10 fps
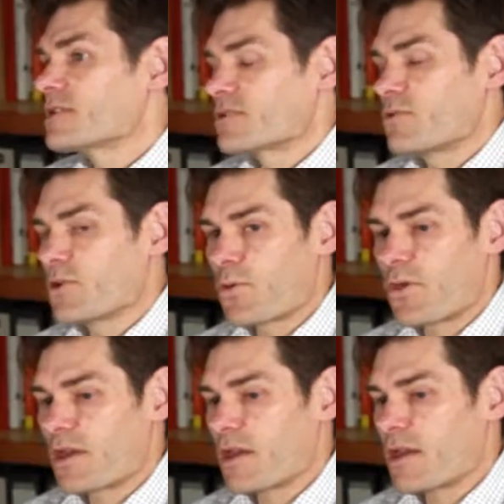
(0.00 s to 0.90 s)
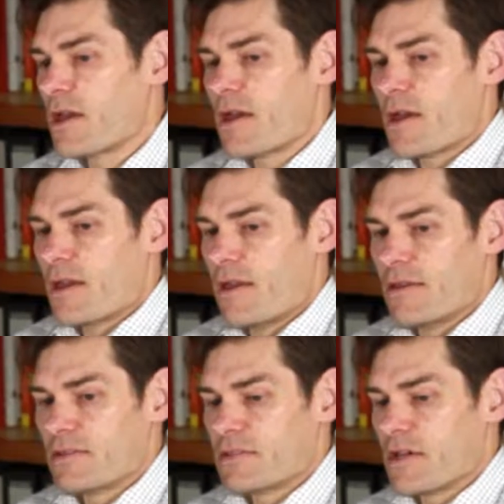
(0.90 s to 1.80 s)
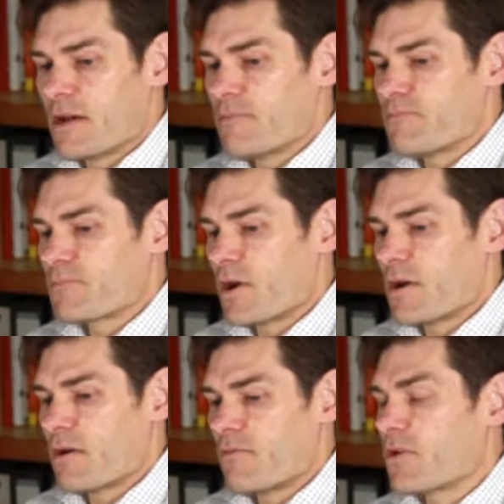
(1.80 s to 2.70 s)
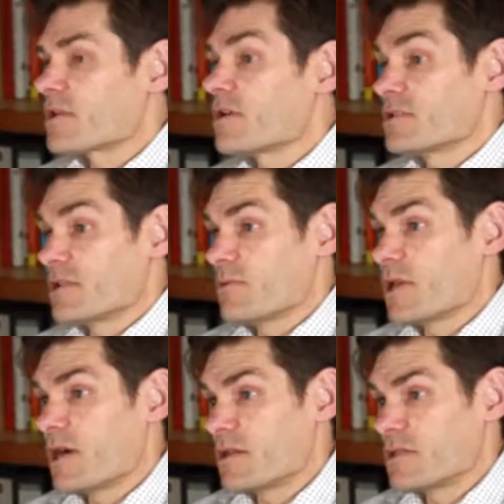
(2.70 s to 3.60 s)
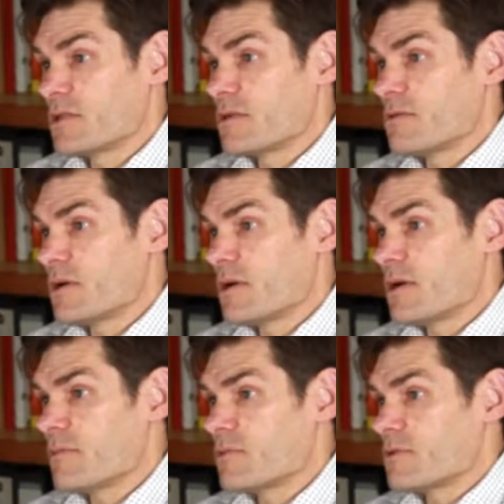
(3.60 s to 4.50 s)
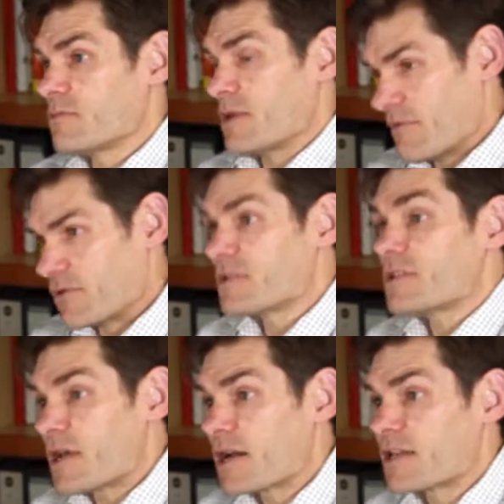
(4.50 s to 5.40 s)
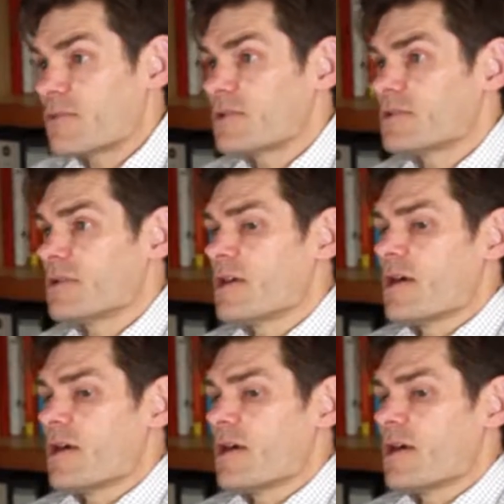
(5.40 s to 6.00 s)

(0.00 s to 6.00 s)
because critical thinking is very closely related to evidence and argument, and